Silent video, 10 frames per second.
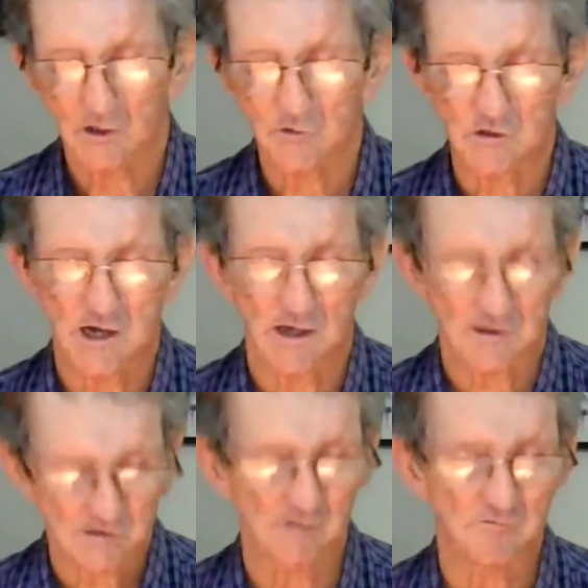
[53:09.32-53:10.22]
it was
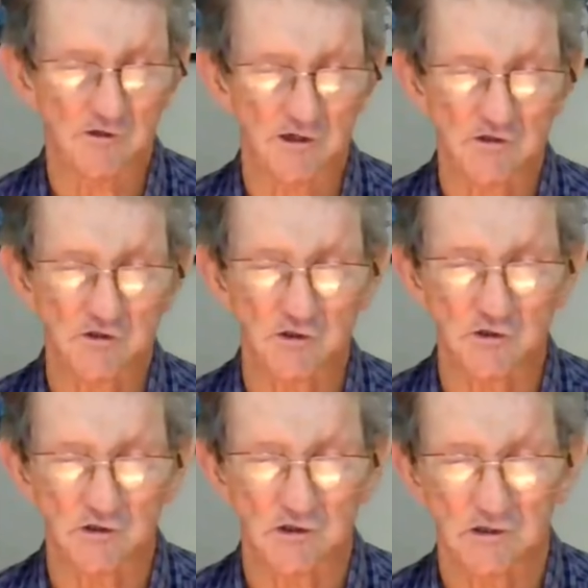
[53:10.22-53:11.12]
now time for us
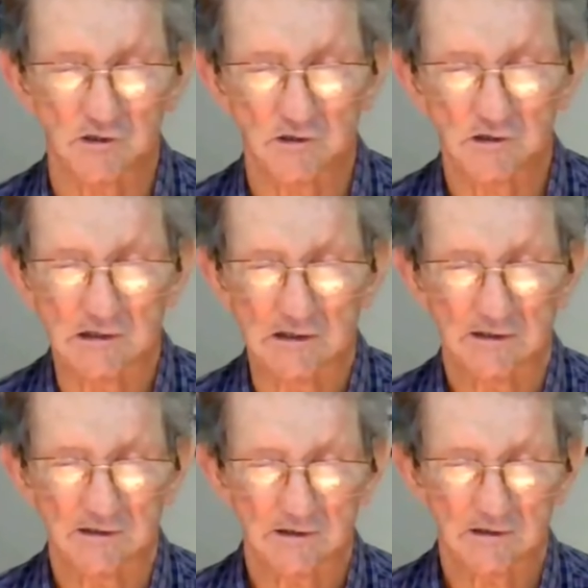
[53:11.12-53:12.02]
to
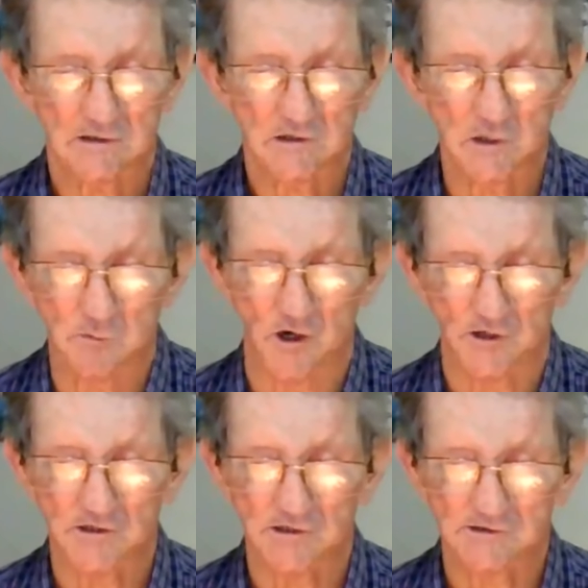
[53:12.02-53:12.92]

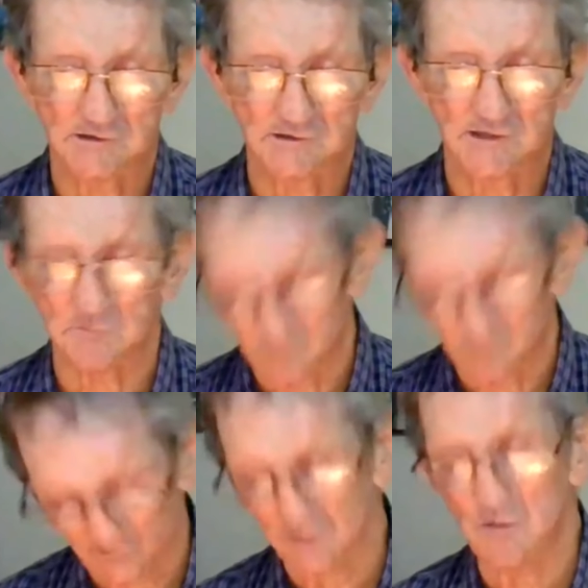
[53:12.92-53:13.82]
depart,
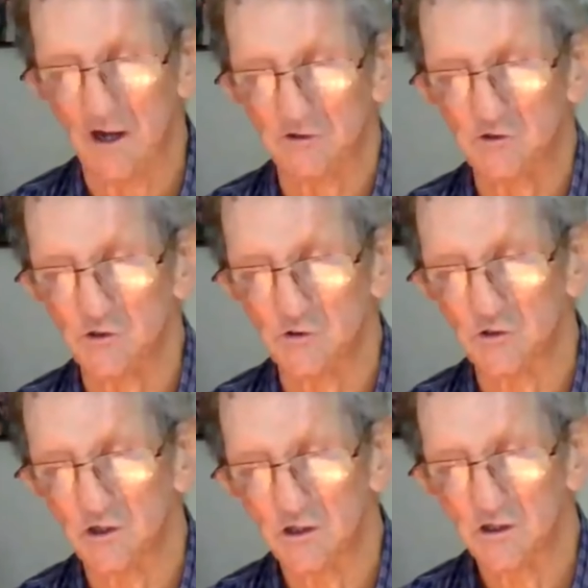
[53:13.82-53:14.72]
get back
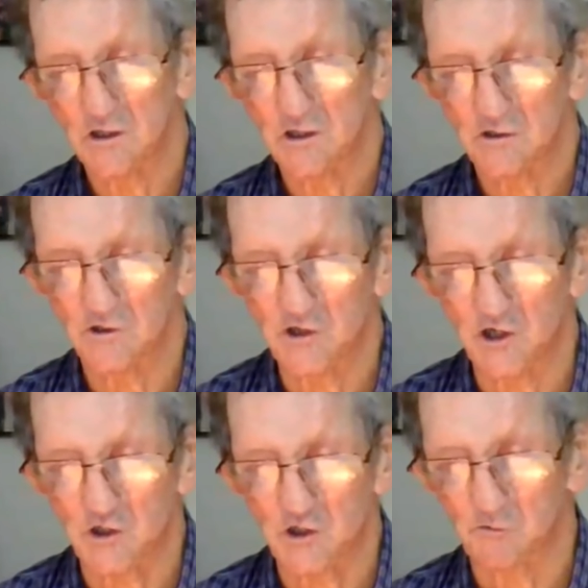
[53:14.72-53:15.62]
to
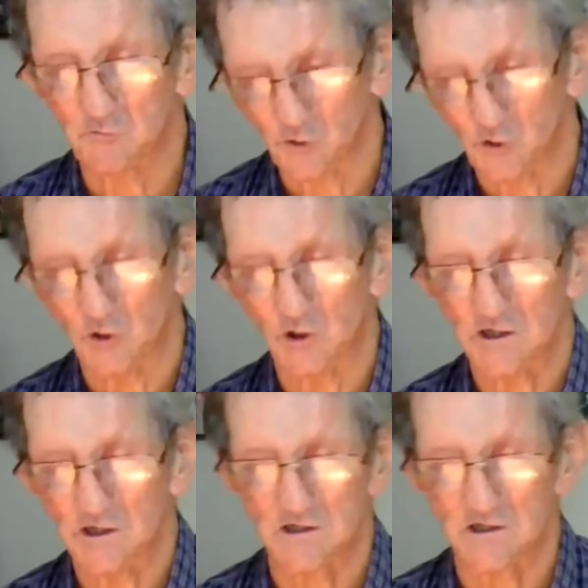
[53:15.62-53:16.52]
Rhodesia before
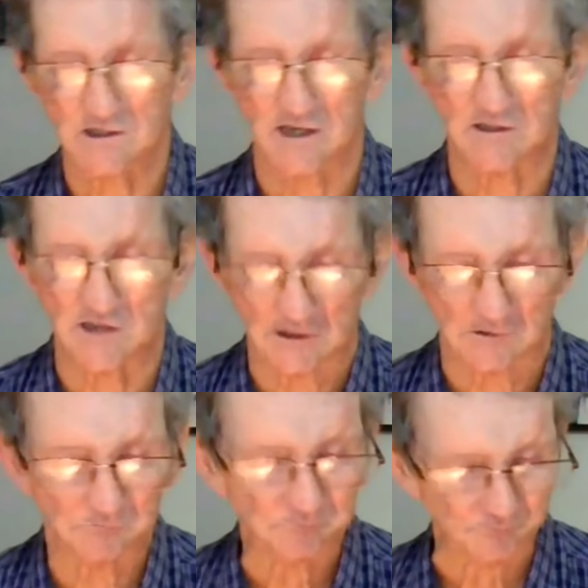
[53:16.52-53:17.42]
sunset.